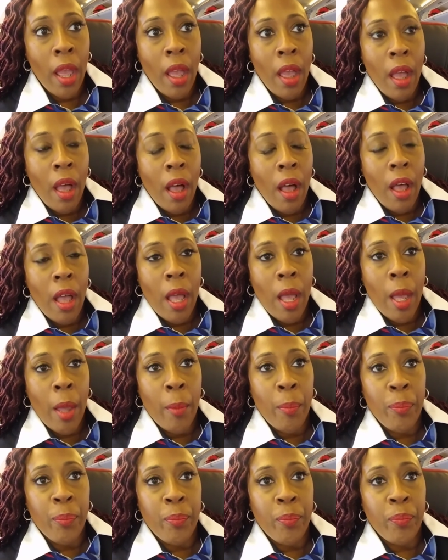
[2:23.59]

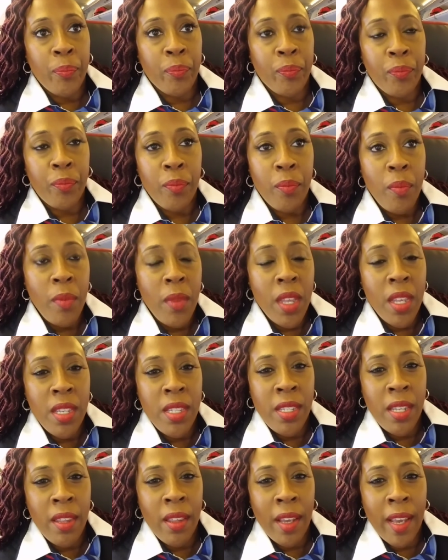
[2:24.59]
to the
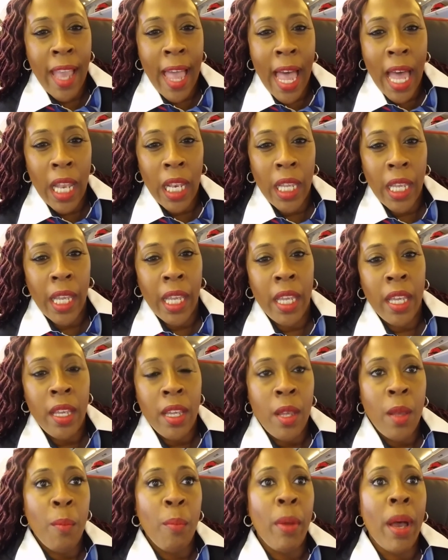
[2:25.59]
galley,
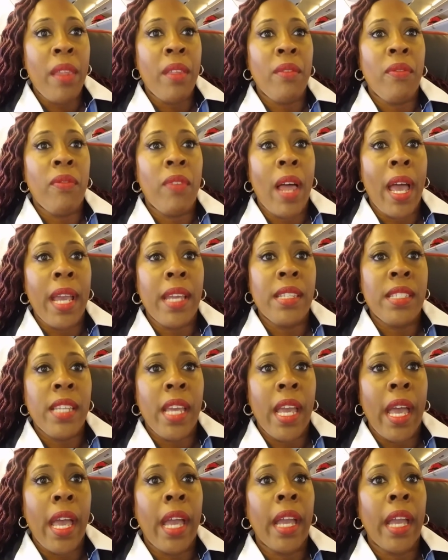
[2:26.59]
by the flight deck,